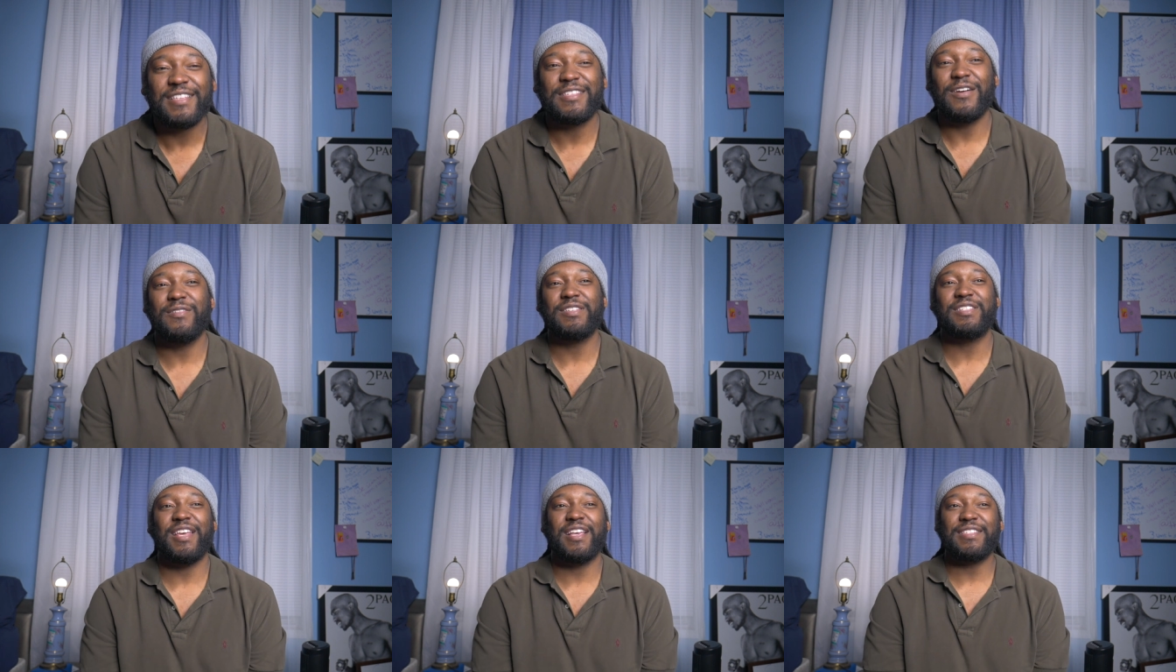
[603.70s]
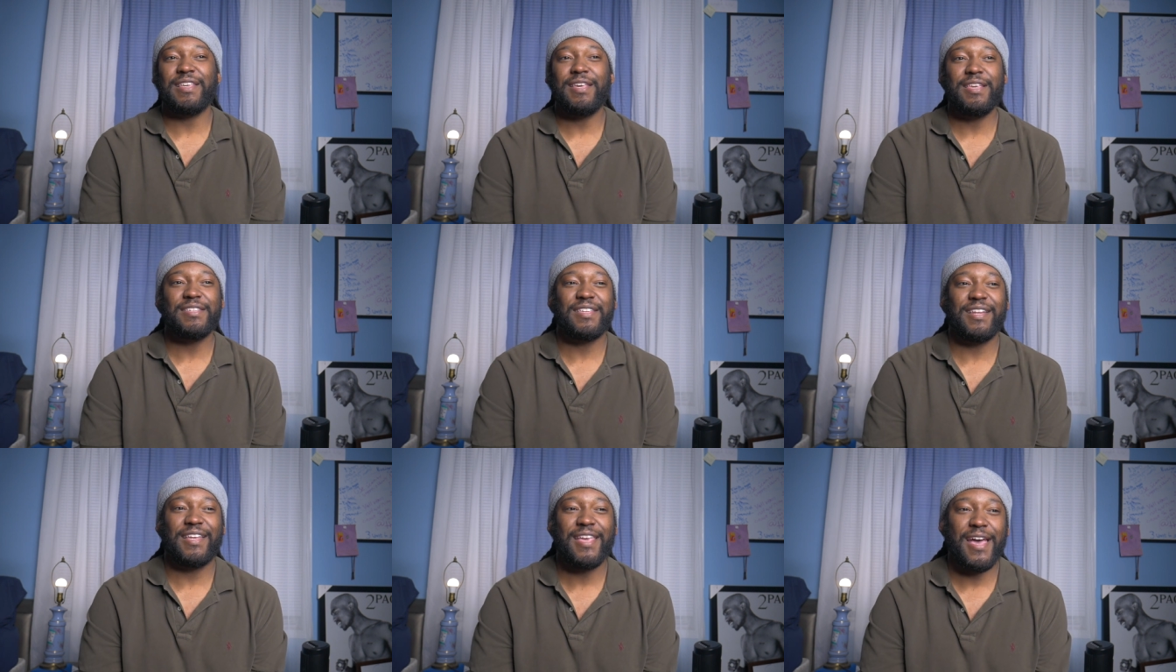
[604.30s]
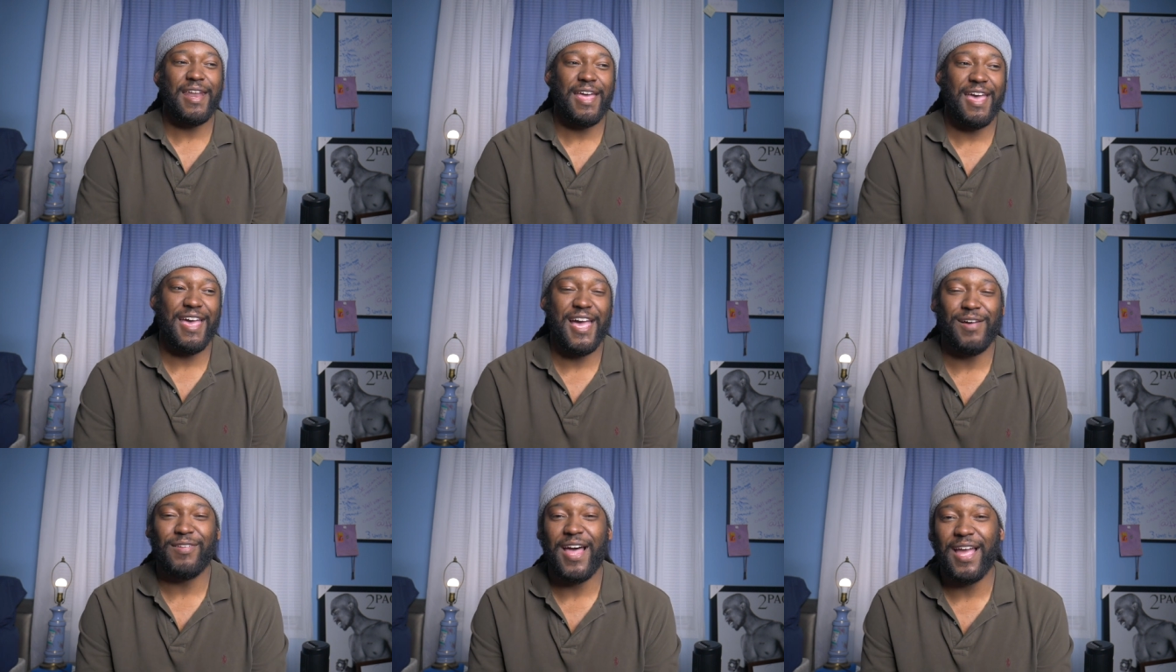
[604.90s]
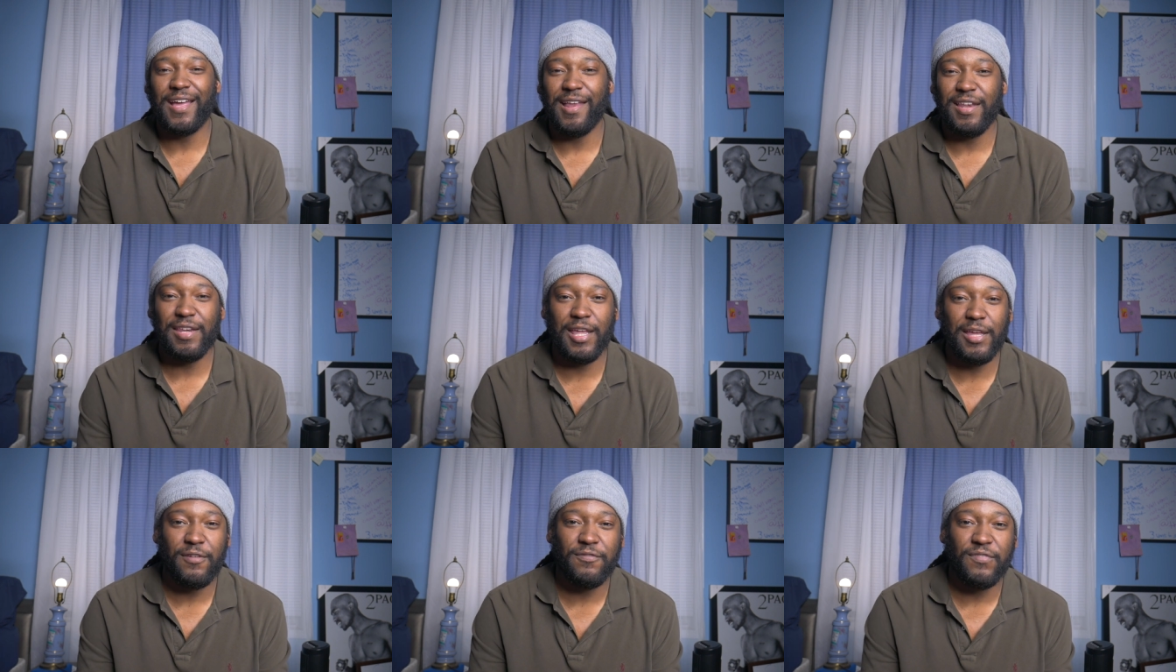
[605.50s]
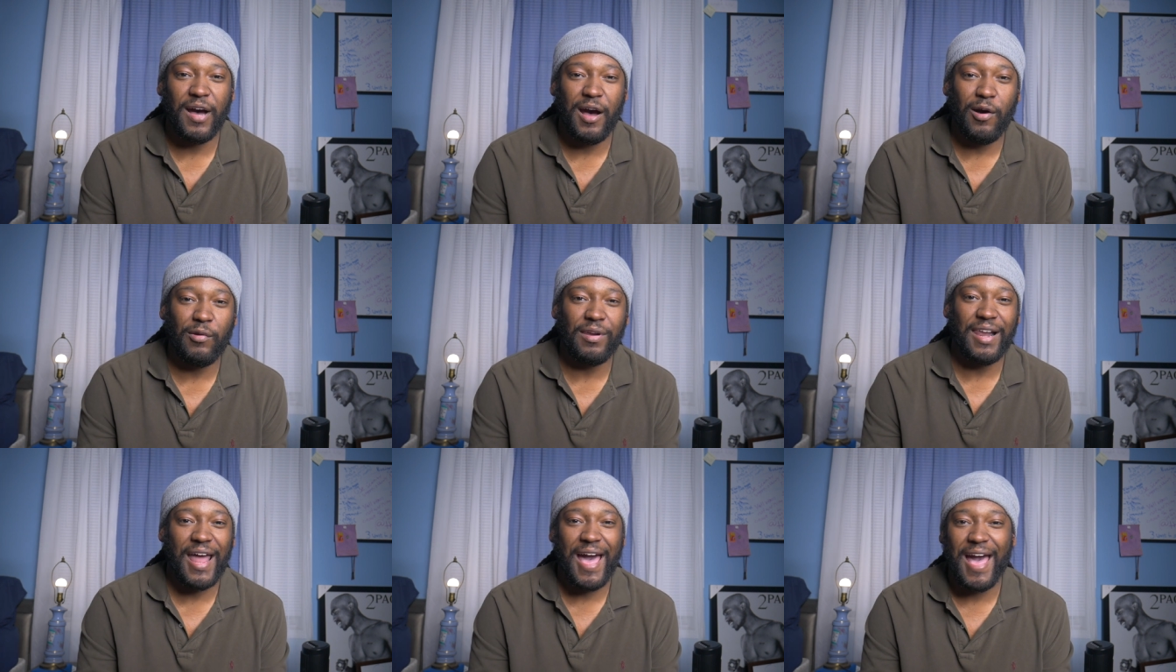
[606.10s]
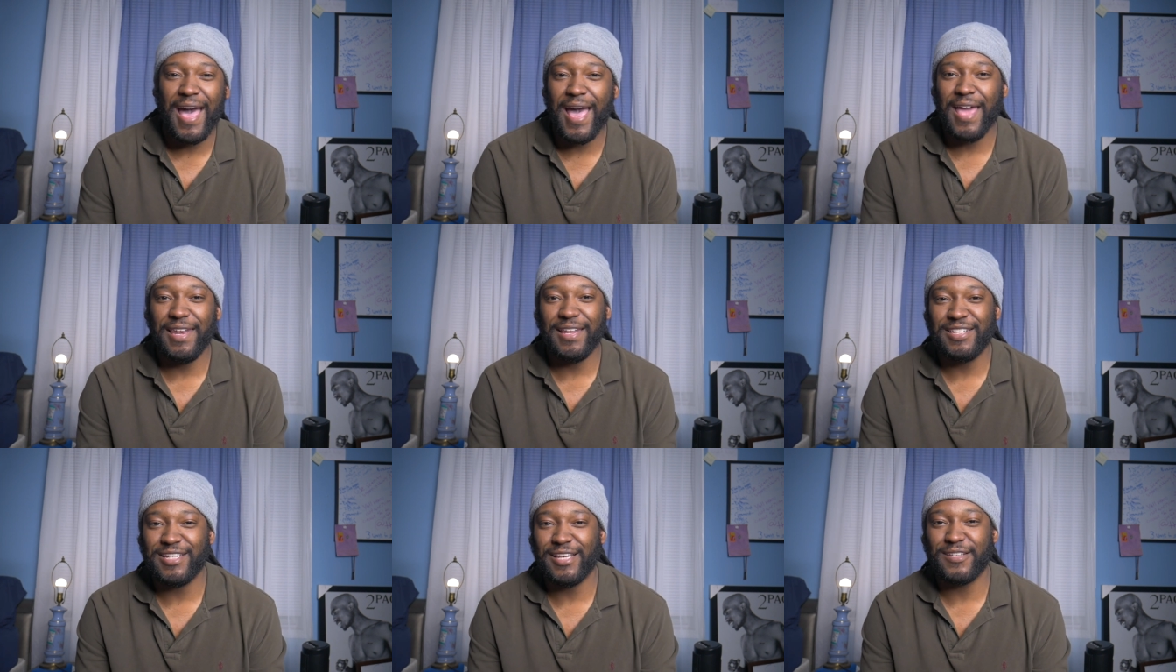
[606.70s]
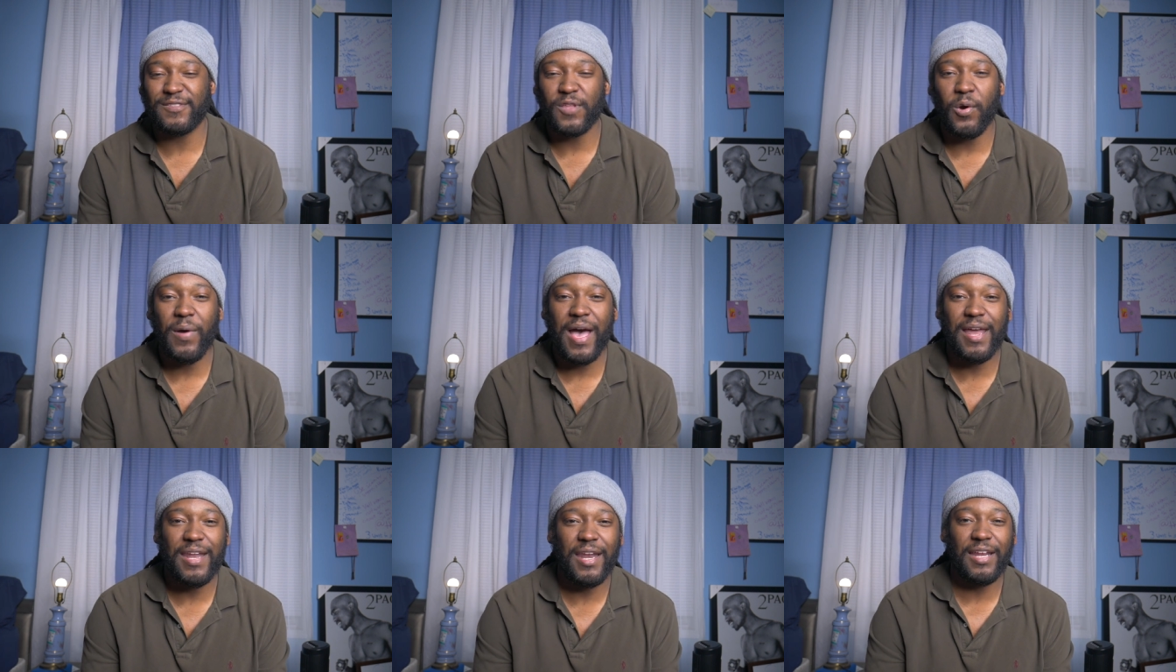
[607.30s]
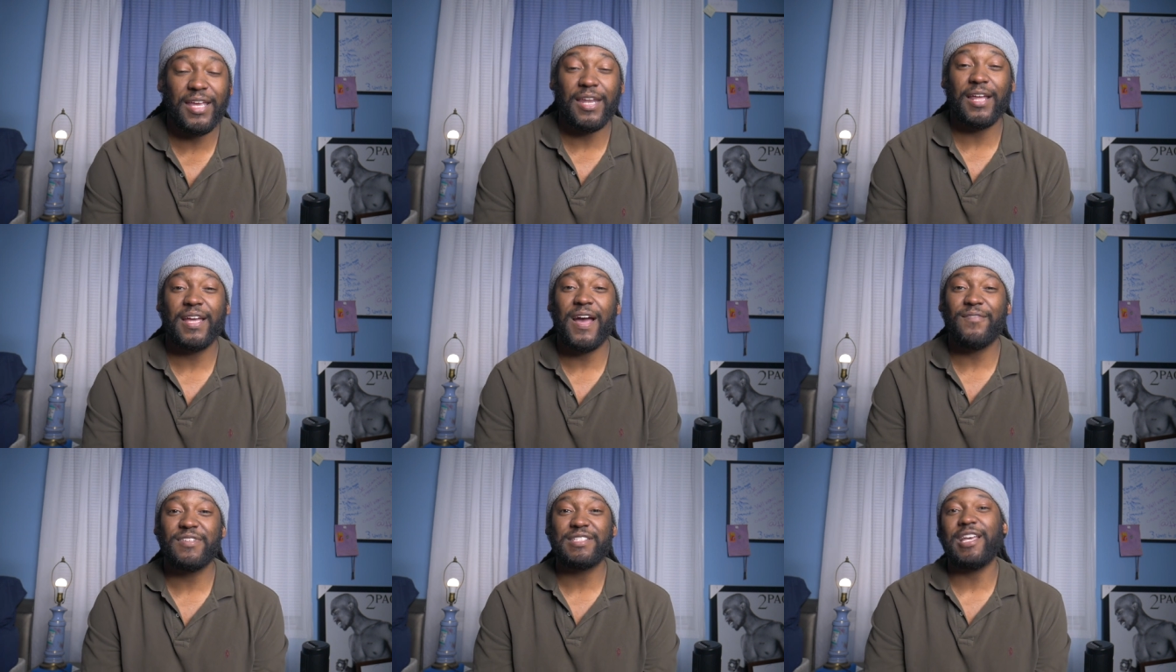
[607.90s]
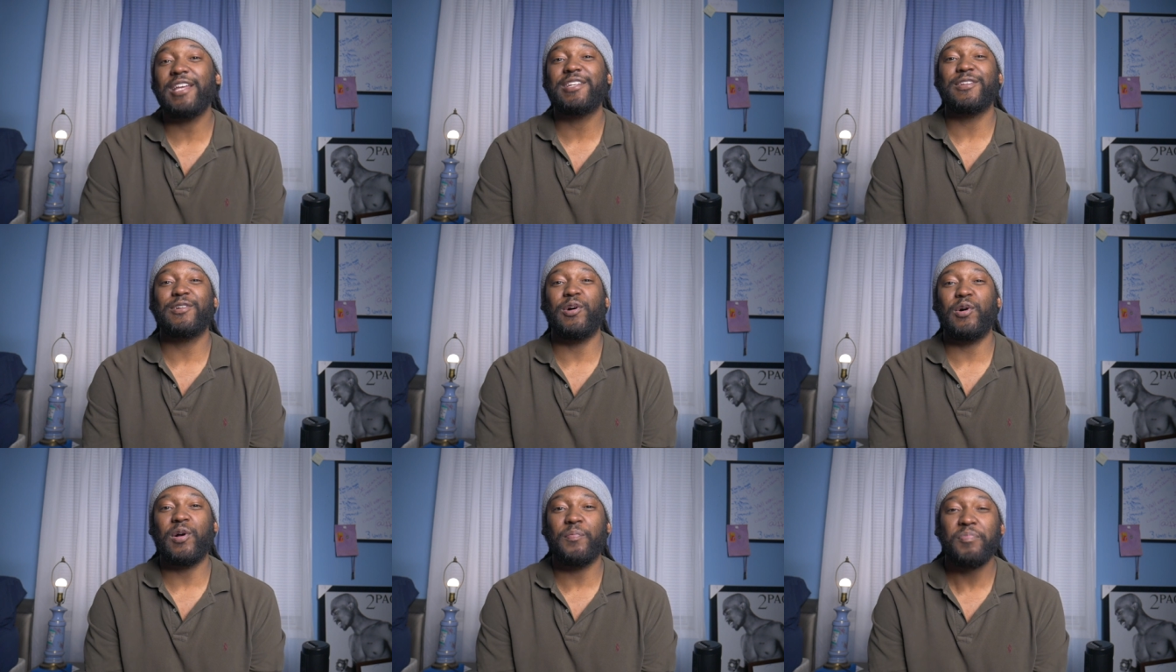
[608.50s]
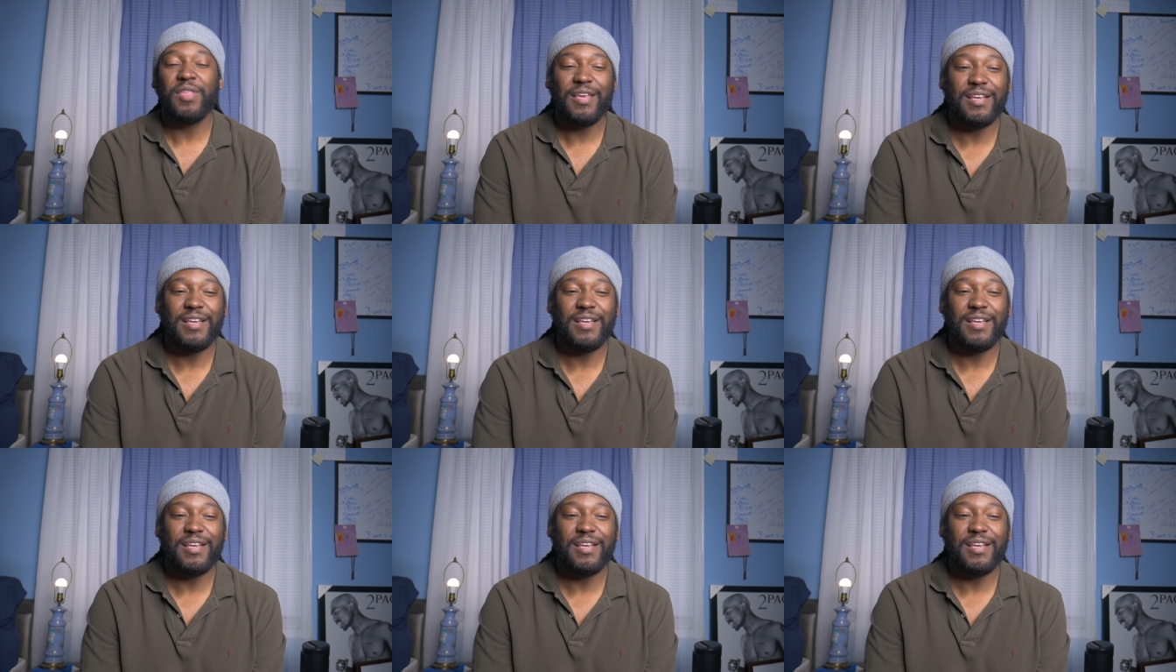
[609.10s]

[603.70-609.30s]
So it's just easy to kind of have like a default line to just throw out there to get the conversation going.